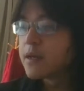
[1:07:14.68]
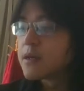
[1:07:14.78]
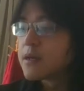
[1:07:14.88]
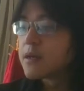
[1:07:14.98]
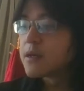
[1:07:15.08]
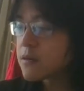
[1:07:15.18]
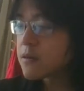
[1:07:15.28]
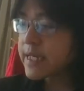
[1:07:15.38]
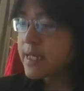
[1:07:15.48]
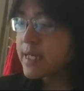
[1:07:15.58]
so
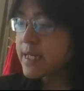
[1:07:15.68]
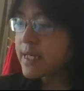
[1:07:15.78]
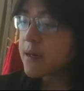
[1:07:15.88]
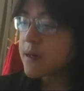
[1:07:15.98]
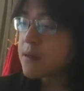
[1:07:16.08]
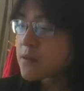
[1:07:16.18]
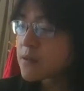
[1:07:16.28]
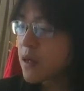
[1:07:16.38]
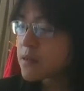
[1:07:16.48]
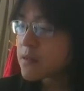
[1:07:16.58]
these are
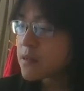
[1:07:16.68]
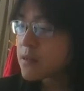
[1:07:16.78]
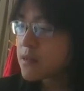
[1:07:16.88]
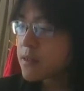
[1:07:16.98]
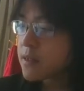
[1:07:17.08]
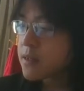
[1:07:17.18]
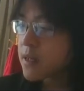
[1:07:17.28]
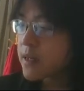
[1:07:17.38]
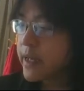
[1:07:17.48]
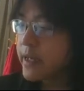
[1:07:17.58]
not
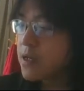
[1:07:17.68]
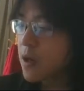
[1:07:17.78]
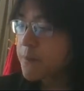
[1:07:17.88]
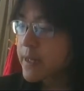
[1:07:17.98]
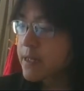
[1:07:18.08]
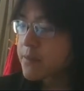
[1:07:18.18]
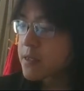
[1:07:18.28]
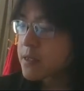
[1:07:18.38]
incompatible